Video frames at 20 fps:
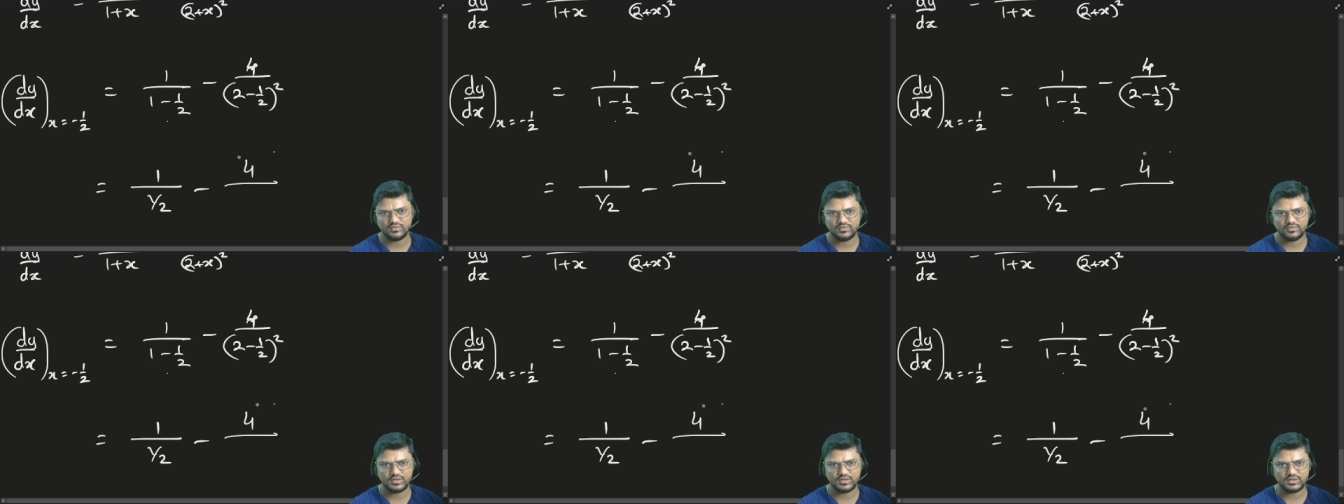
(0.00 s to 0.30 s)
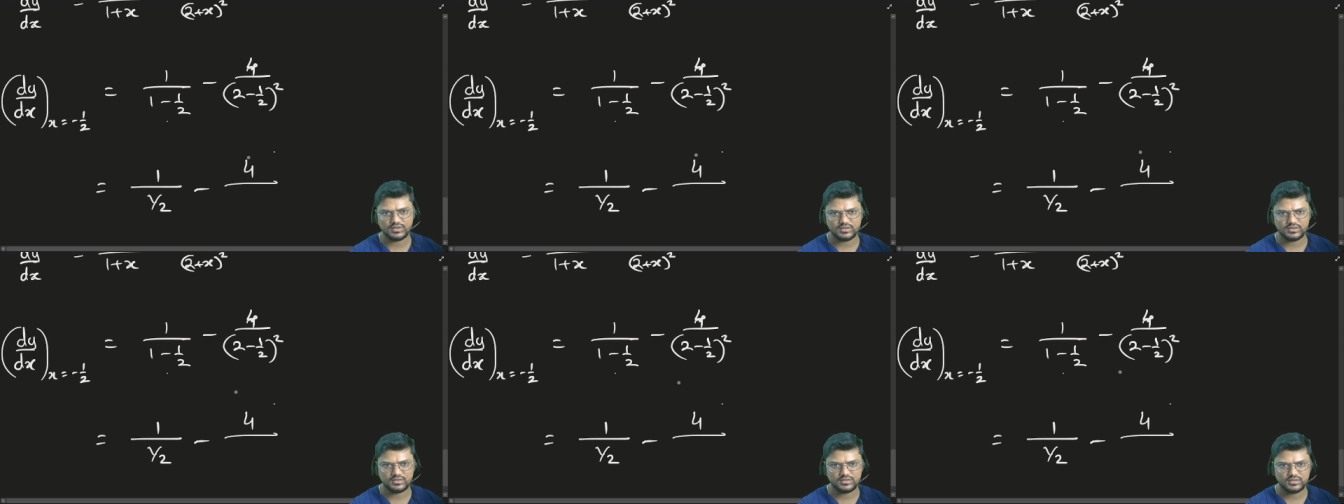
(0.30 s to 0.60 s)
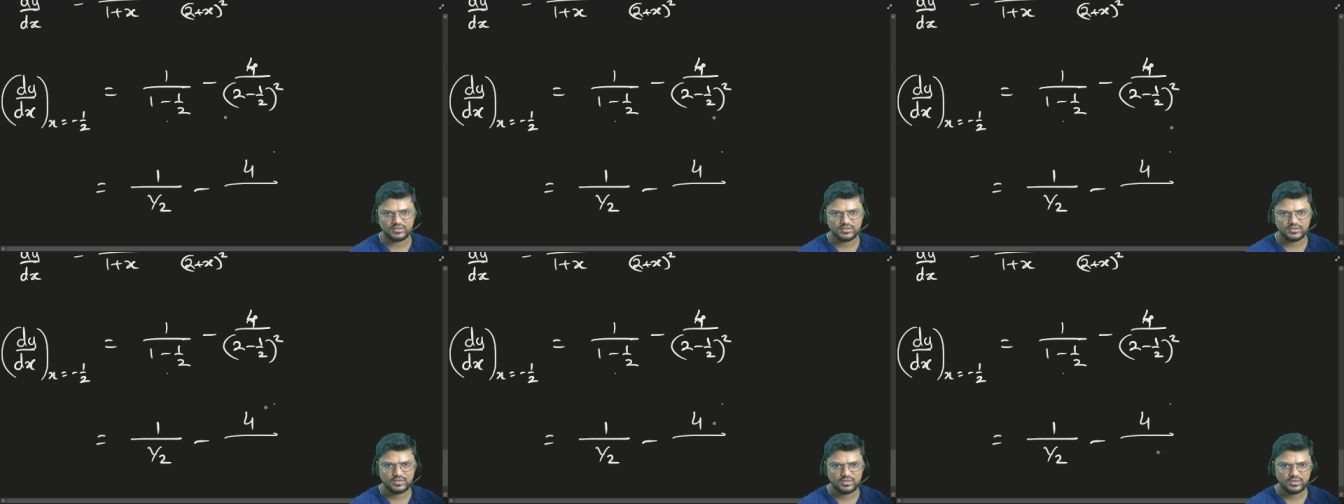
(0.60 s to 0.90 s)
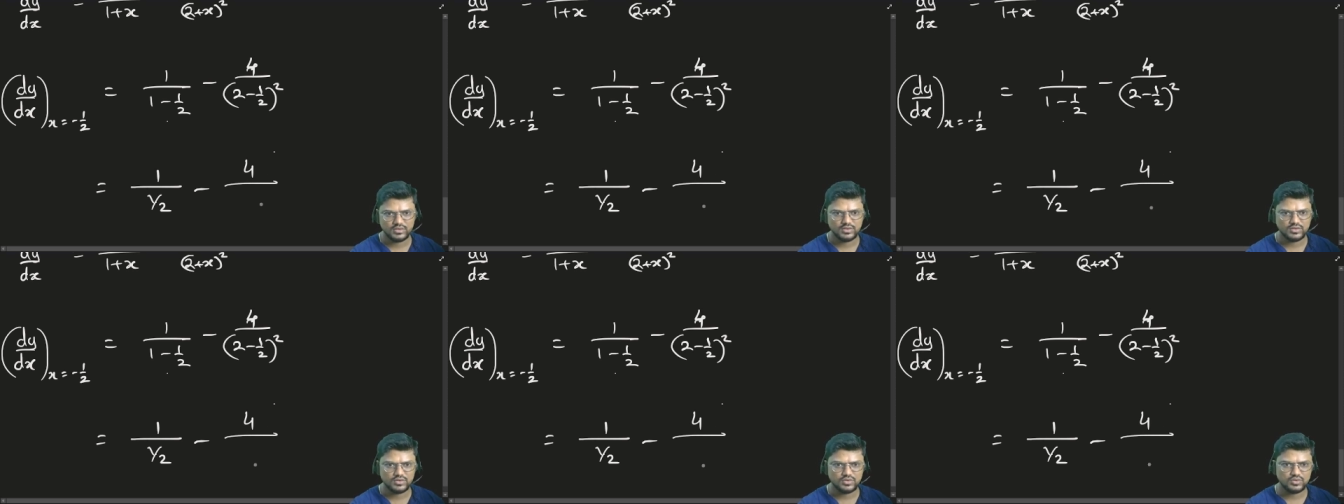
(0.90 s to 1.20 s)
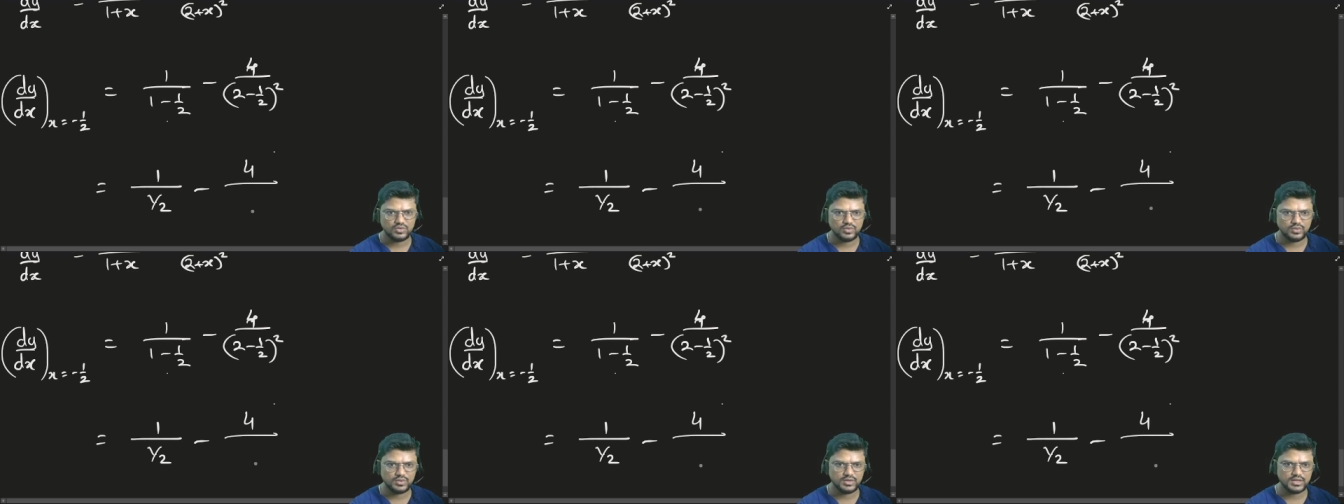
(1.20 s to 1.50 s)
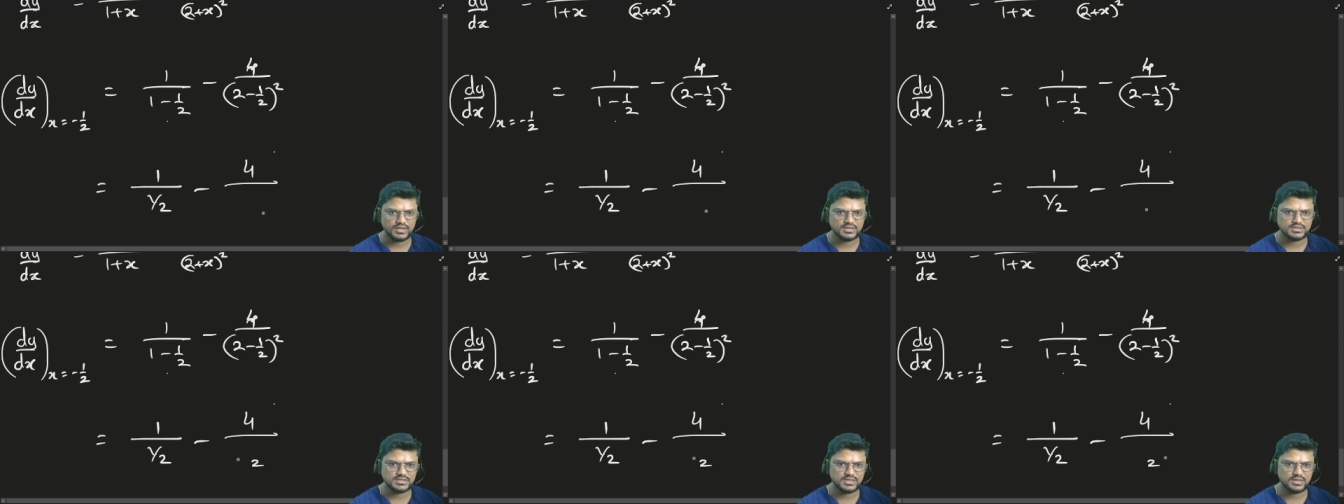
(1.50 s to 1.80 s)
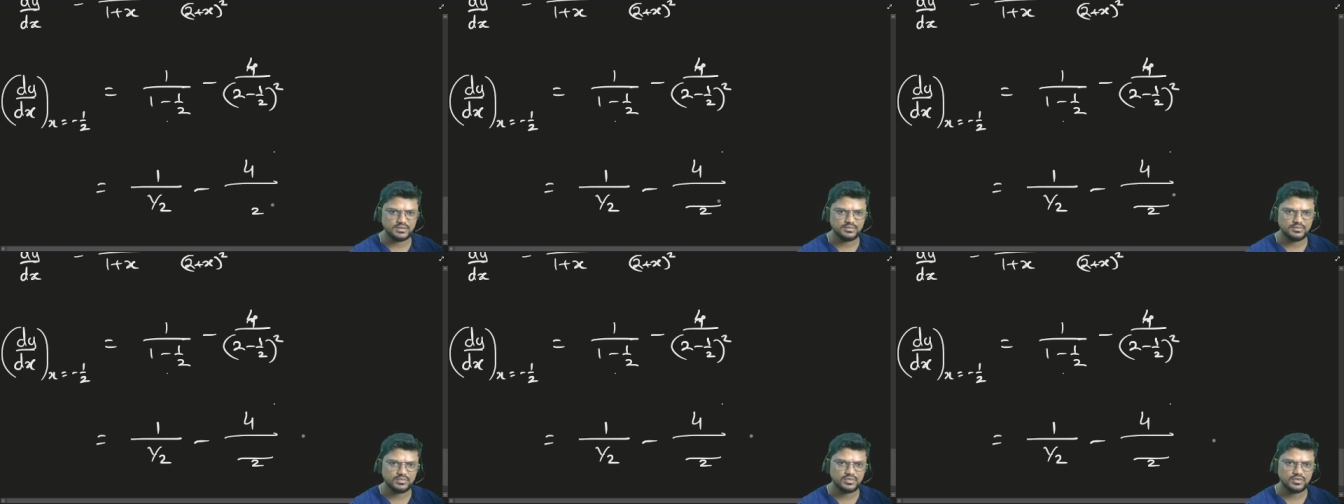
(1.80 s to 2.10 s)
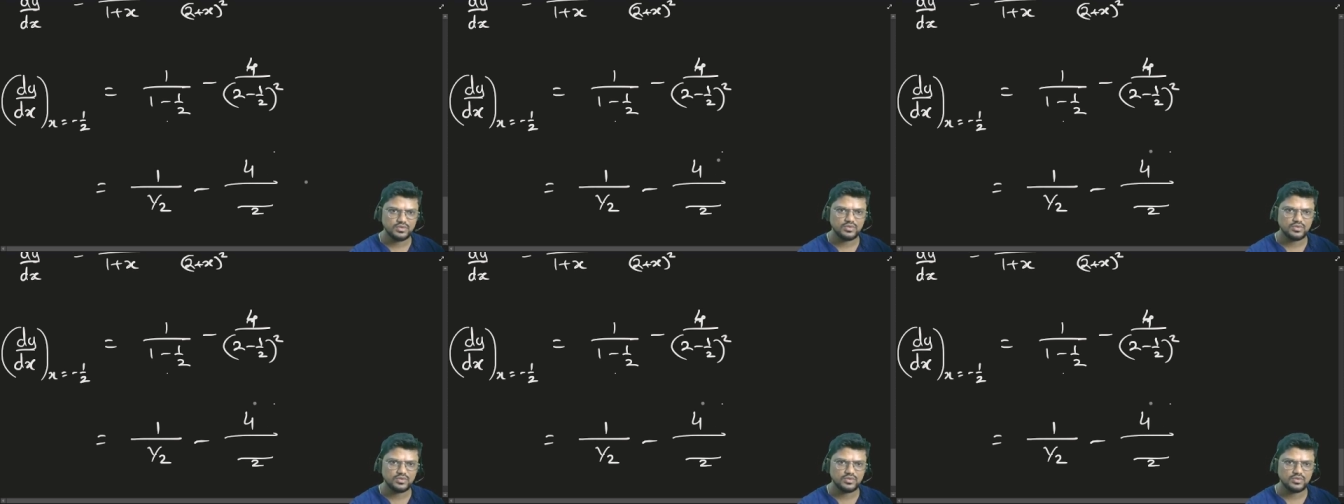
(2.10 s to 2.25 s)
Wait, 2 in LCM,